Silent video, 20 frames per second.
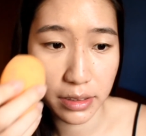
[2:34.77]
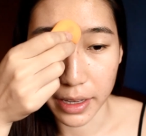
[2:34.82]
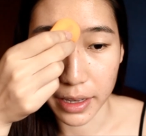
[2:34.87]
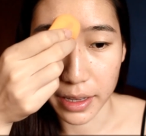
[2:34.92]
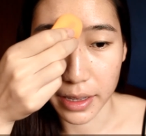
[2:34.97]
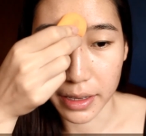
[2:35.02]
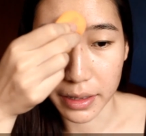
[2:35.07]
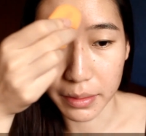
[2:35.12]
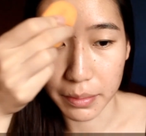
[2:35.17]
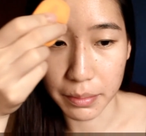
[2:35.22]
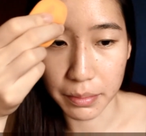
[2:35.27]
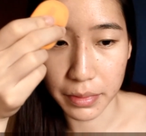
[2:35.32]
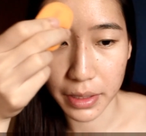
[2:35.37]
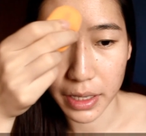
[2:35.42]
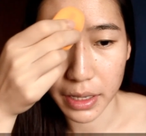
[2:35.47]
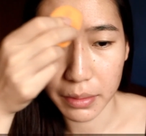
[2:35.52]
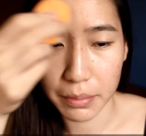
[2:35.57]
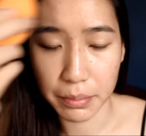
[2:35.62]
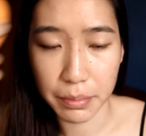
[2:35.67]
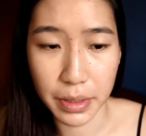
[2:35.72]
and
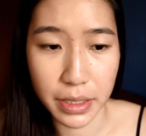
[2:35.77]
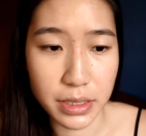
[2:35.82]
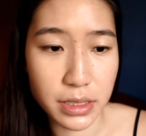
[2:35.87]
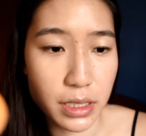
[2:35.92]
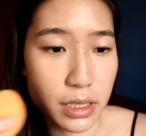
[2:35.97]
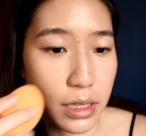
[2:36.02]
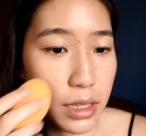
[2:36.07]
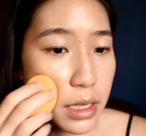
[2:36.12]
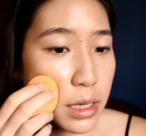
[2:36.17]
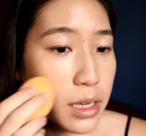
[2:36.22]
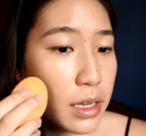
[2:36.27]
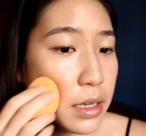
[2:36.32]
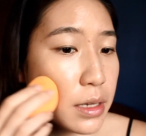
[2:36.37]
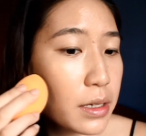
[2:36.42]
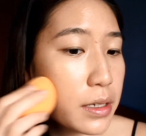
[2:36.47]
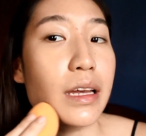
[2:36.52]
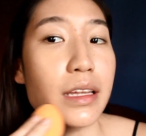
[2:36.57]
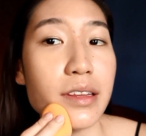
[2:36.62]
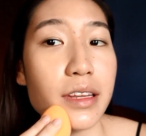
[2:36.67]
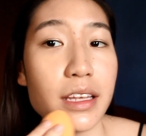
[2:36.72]
yeah, basically
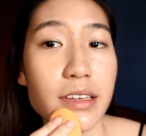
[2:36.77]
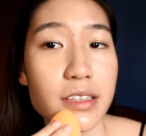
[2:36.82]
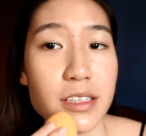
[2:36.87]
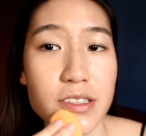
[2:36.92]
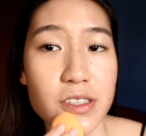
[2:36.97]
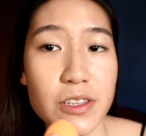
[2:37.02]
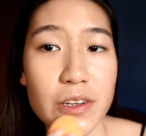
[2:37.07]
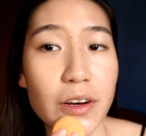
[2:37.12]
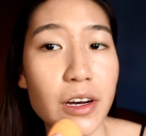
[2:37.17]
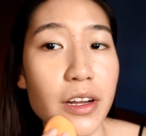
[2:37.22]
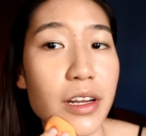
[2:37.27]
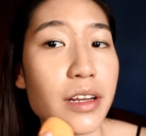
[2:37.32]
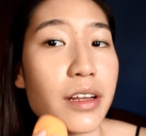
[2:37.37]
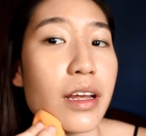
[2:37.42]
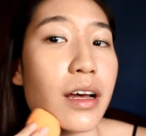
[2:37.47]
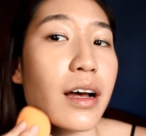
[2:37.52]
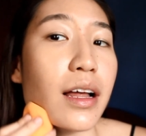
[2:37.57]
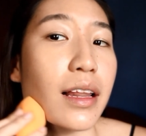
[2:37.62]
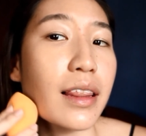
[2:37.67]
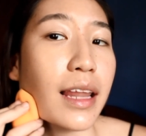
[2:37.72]
this is not
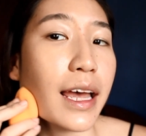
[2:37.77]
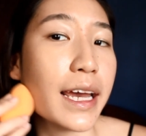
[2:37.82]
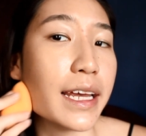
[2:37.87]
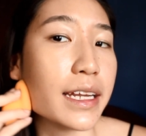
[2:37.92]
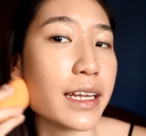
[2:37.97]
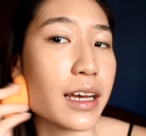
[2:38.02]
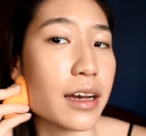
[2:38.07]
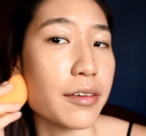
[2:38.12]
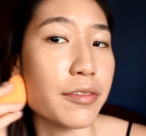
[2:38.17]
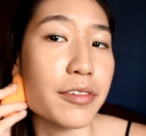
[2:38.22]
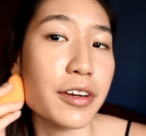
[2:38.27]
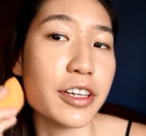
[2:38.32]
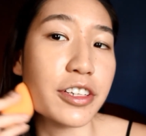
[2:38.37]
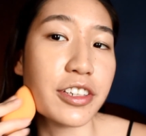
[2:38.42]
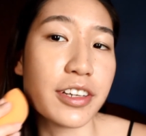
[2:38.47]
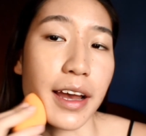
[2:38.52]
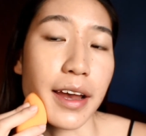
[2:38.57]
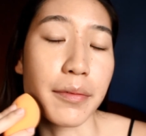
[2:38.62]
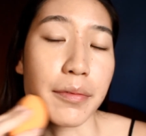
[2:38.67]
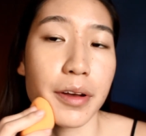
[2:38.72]
a light coverage
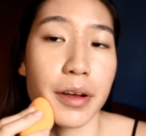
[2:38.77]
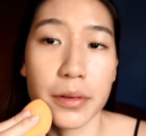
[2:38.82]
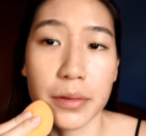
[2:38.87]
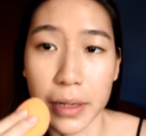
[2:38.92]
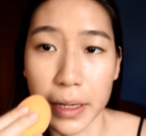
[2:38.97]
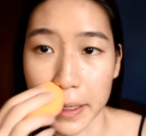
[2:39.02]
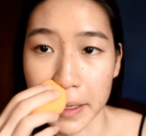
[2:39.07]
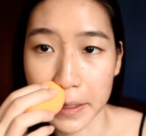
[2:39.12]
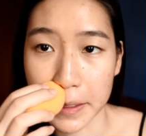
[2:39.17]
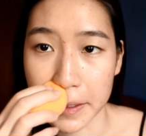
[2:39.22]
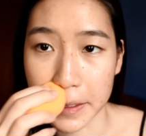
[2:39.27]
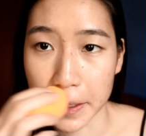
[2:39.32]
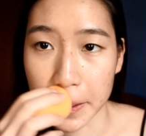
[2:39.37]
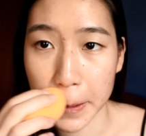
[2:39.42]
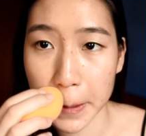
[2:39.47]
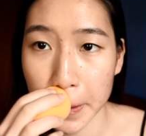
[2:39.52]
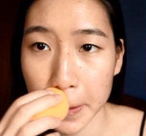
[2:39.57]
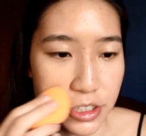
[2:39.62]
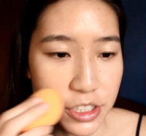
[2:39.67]
type foundation,